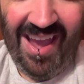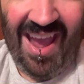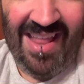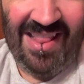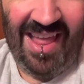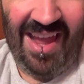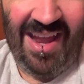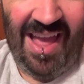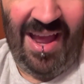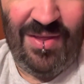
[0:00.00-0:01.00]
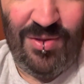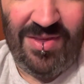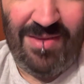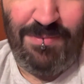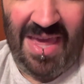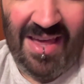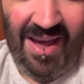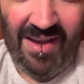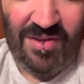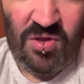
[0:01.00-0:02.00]
and like I just,
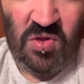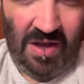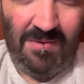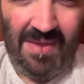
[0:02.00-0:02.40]
Peacock sucked